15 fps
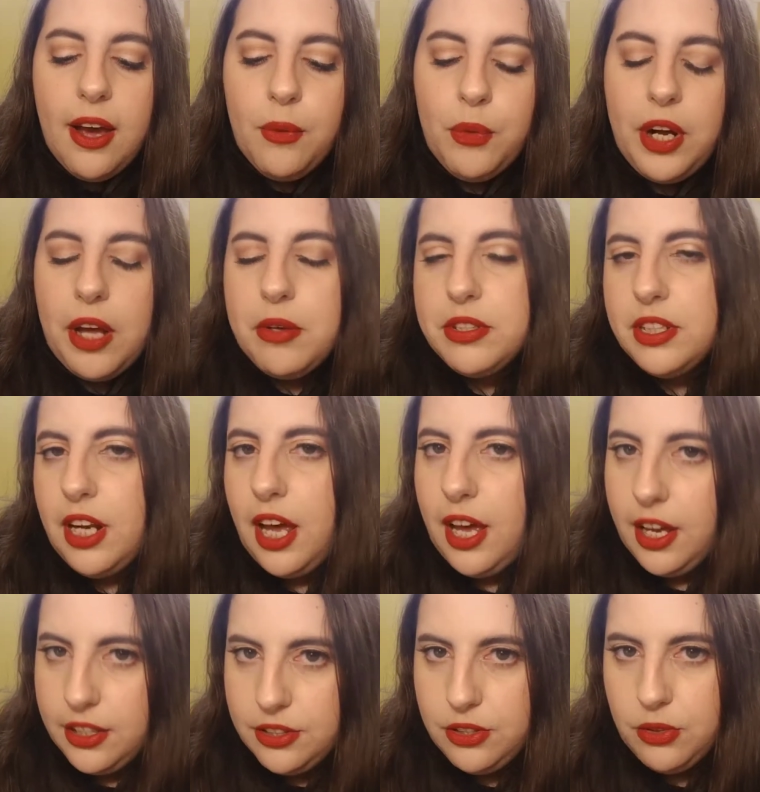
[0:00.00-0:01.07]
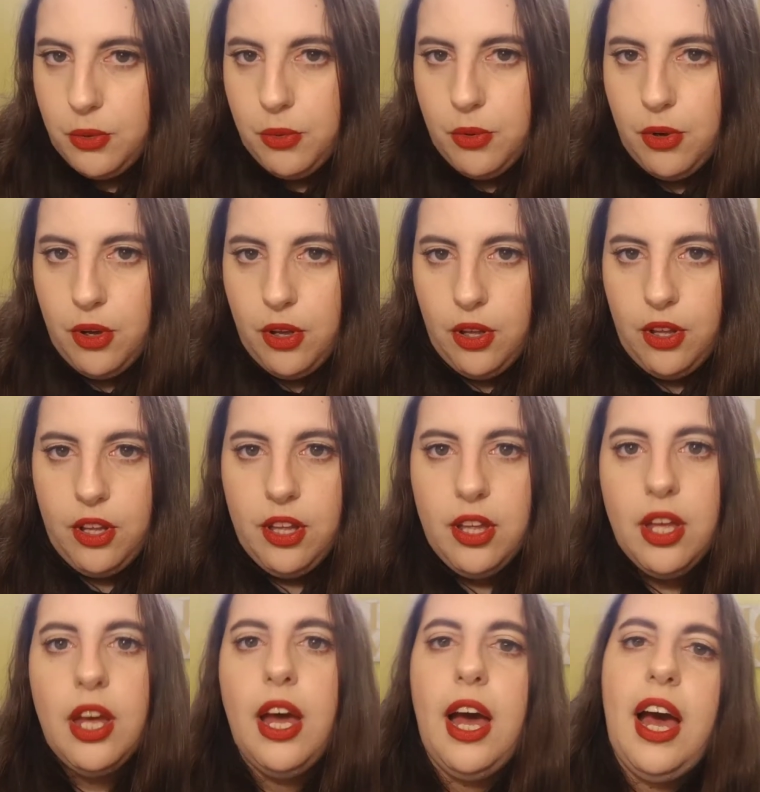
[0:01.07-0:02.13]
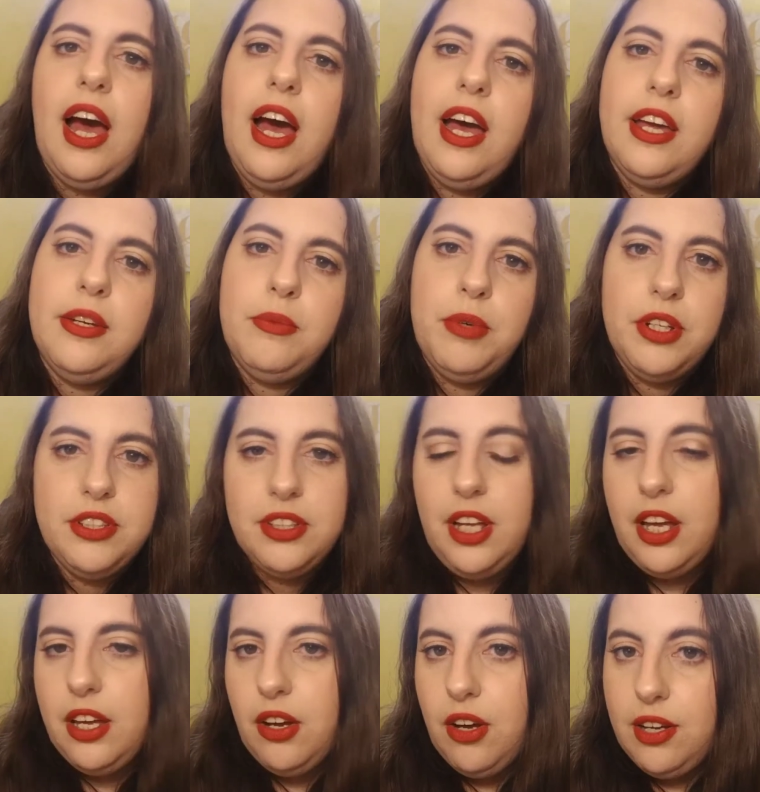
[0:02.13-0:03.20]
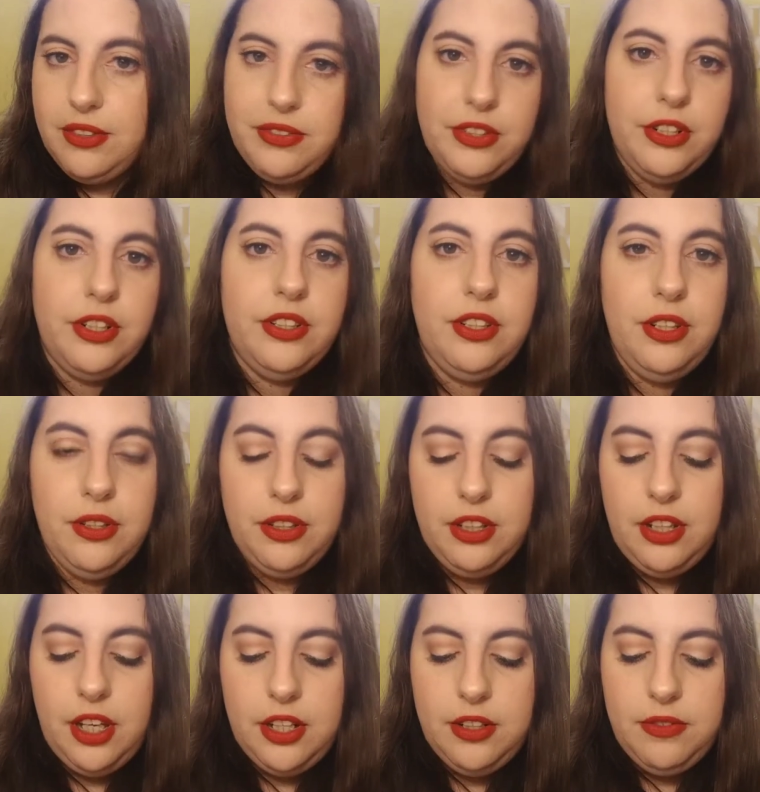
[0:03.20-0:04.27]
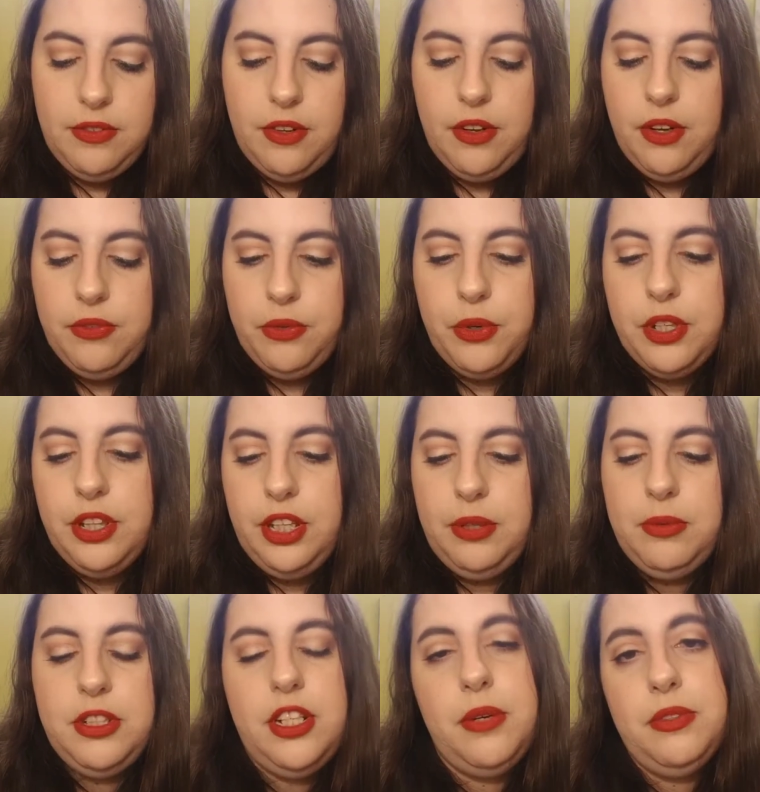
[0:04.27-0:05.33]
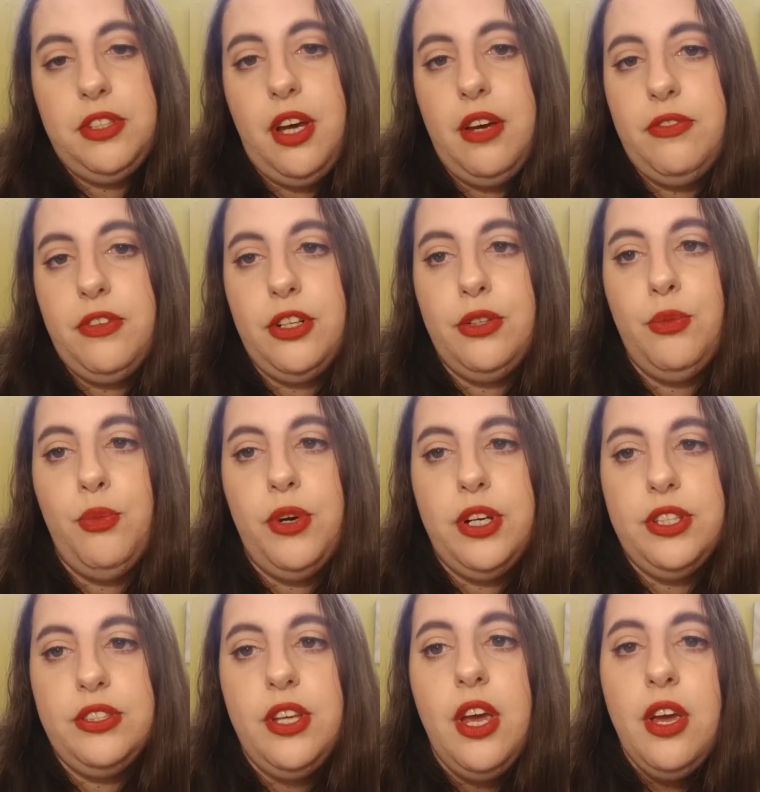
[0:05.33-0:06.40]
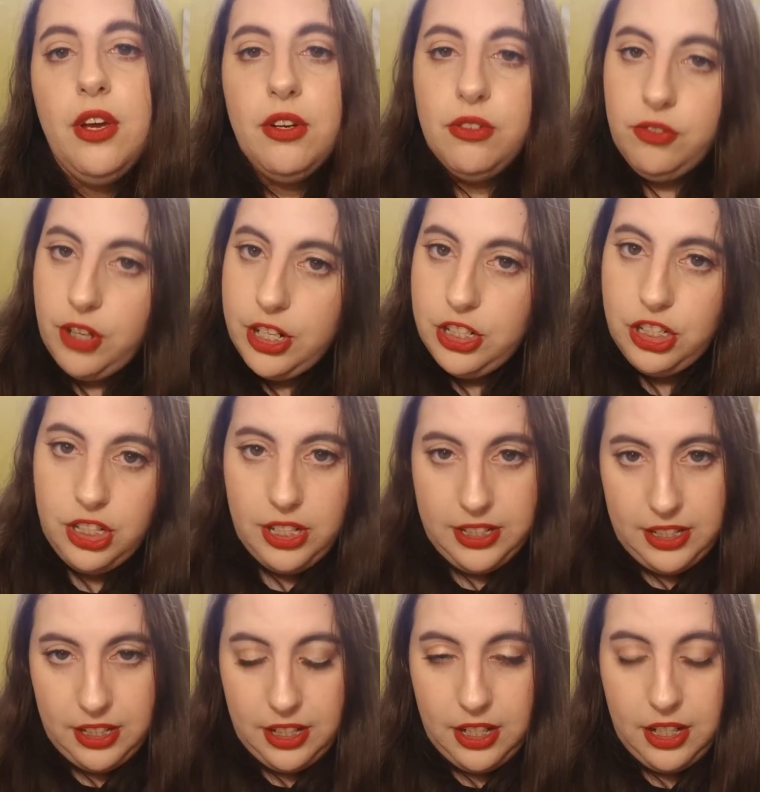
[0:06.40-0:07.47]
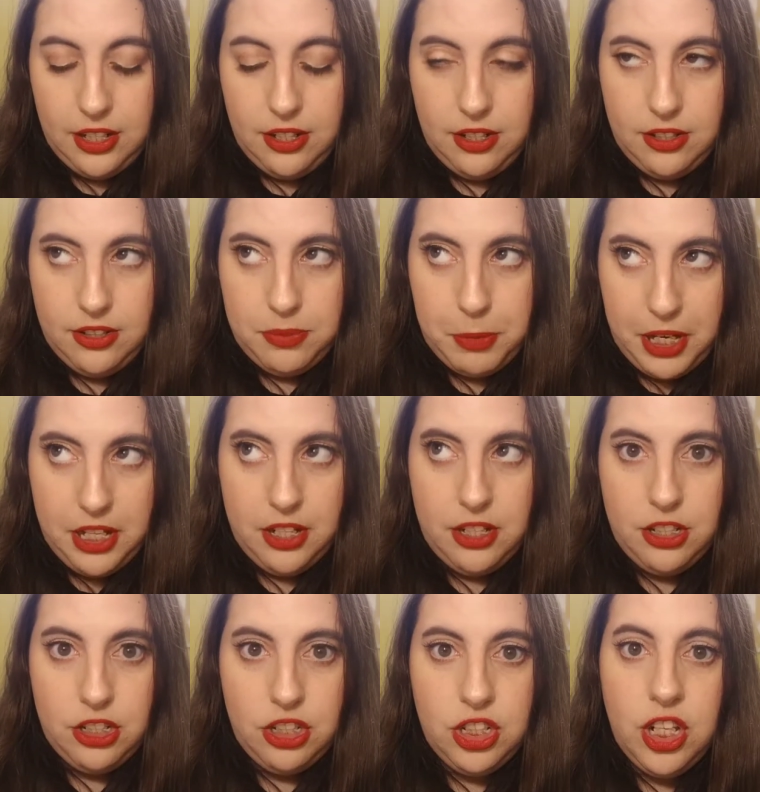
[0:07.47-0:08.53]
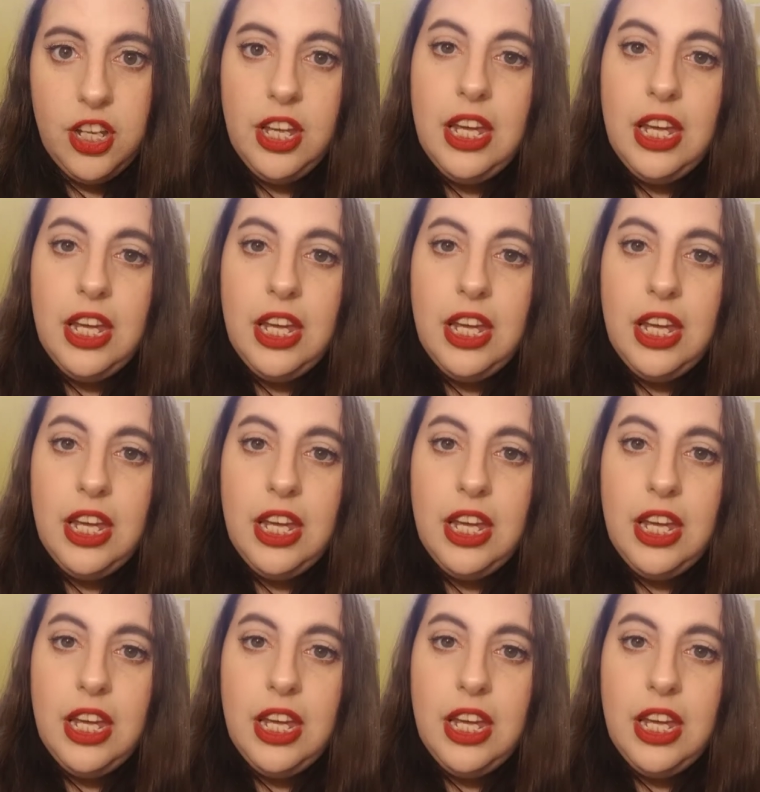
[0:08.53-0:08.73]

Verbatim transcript: when I was in high school, I was not offered the only kind of uh, foreign language I was offered was French and and Spanish.